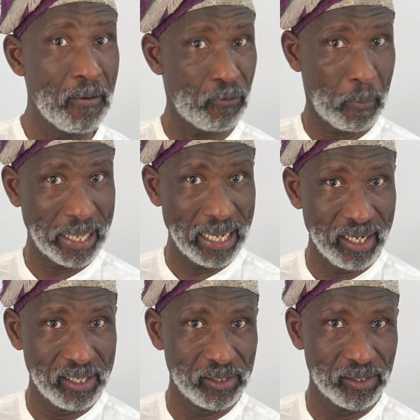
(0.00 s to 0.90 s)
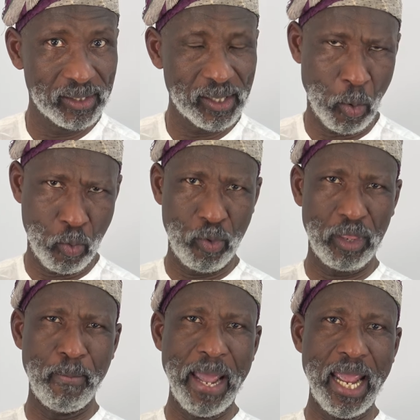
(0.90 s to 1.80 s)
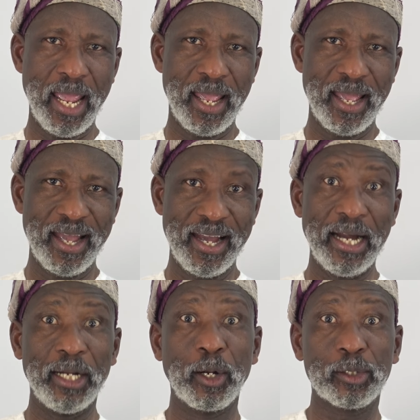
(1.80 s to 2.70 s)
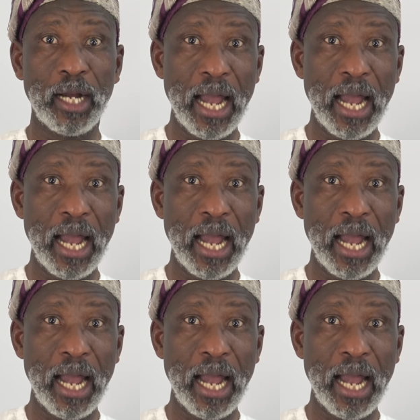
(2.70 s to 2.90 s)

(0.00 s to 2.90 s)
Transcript: for beginners with me, Dr.